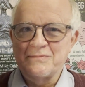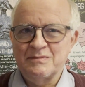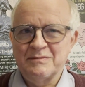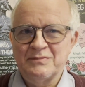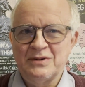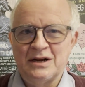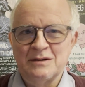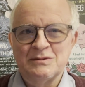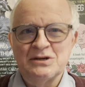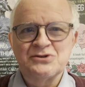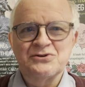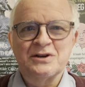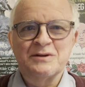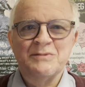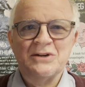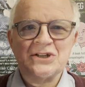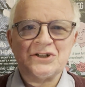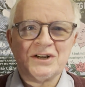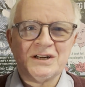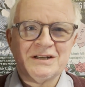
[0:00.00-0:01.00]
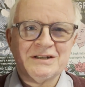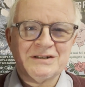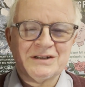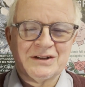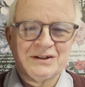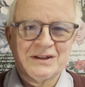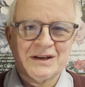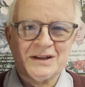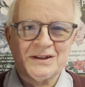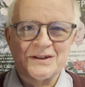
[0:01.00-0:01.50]
Parliamentary Commissioner
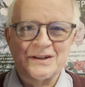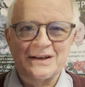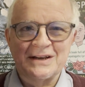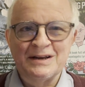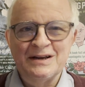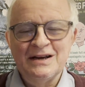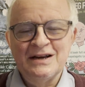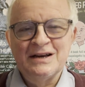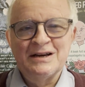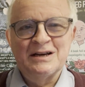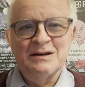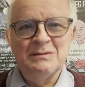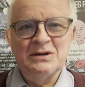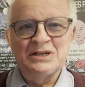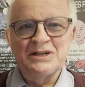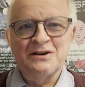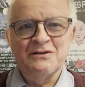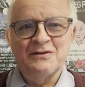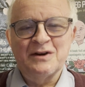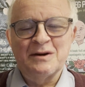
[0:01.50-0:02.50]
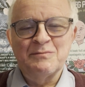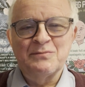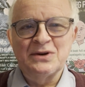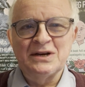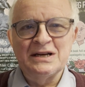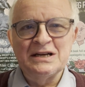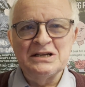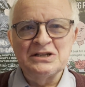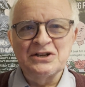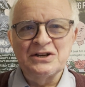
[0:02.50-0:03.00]
and then the Committee of
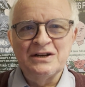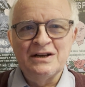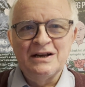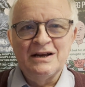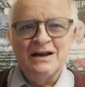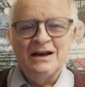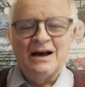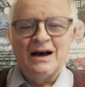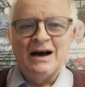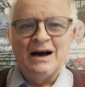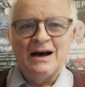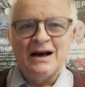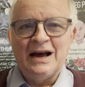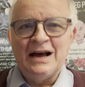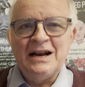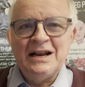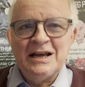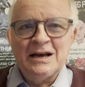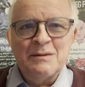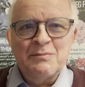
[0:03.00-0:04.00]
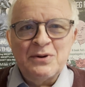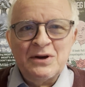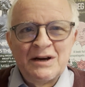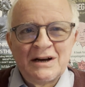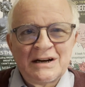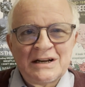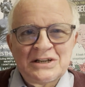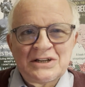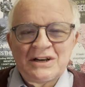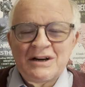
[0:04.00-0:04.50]
MPs, any
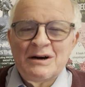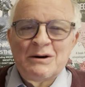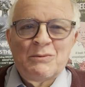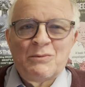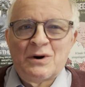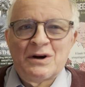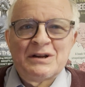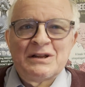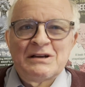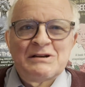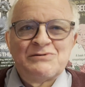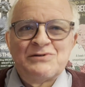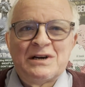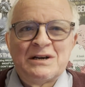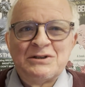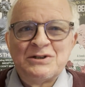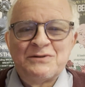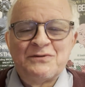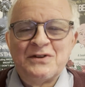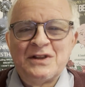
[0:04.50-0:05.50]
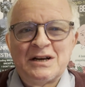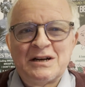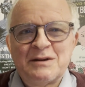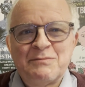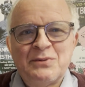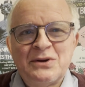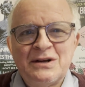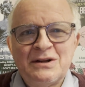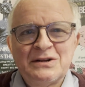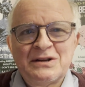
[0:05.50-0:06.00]
appeal is, what are the grounds for that
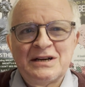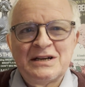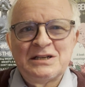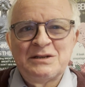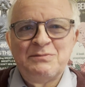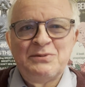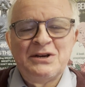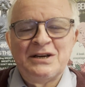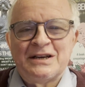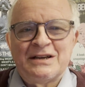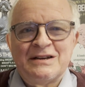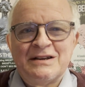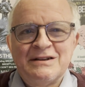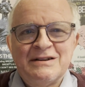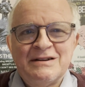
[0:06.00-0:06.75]
appeal going to be?